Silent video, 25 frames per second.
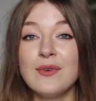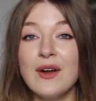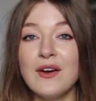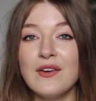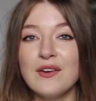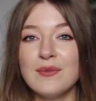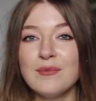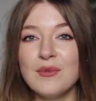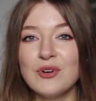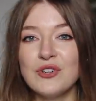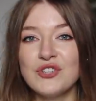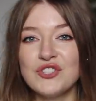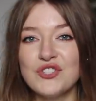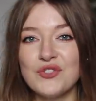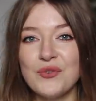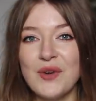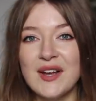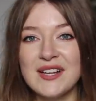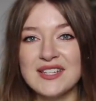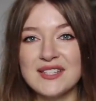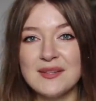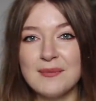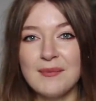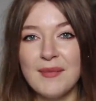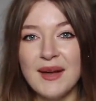very
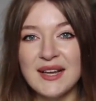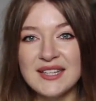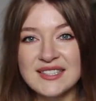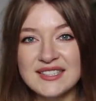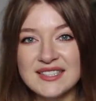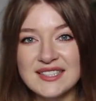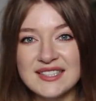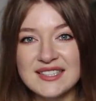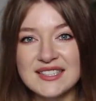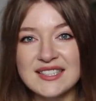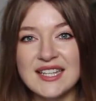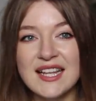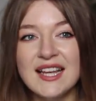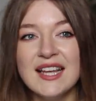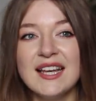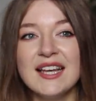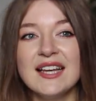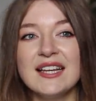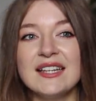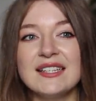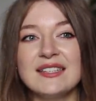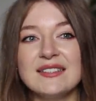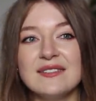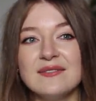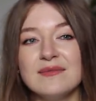moisturizing masks.
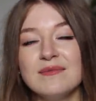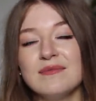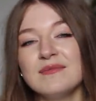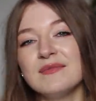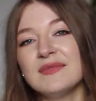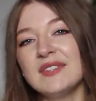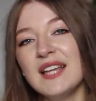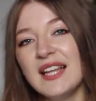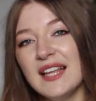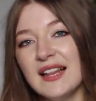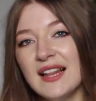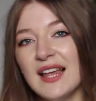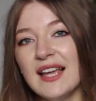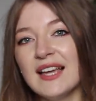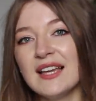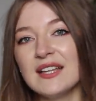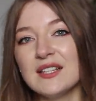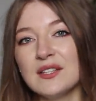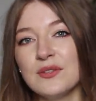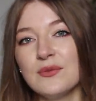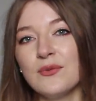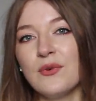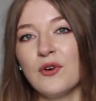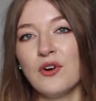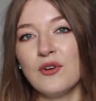Uh, they like
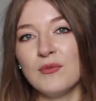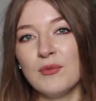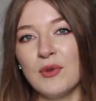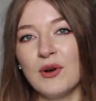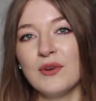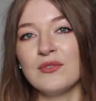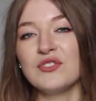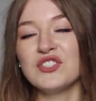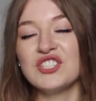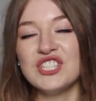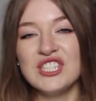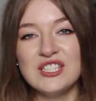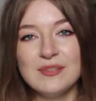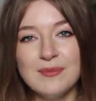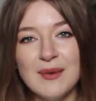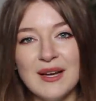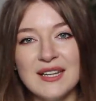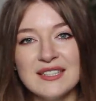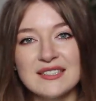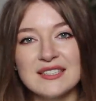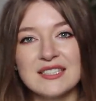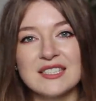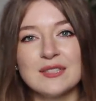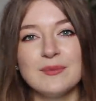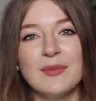the form of sheet
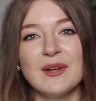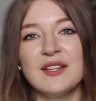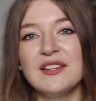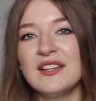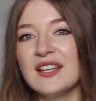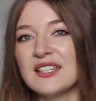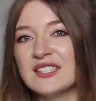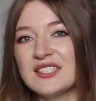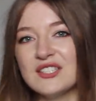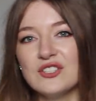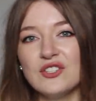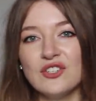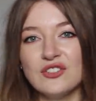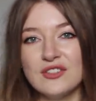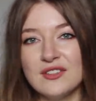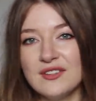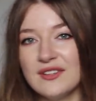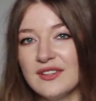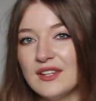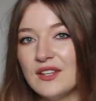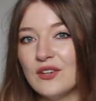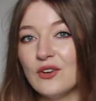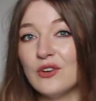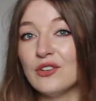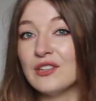masks, but that's not
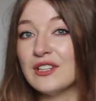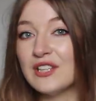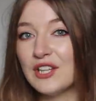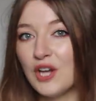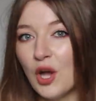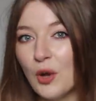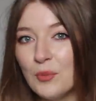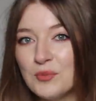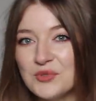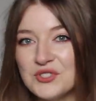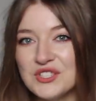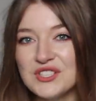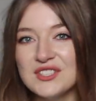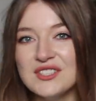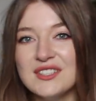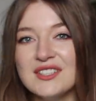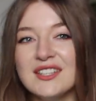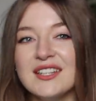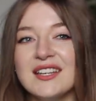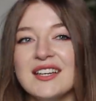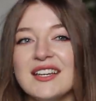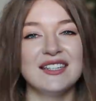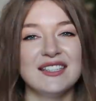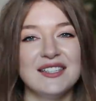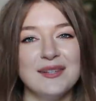the only
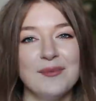option.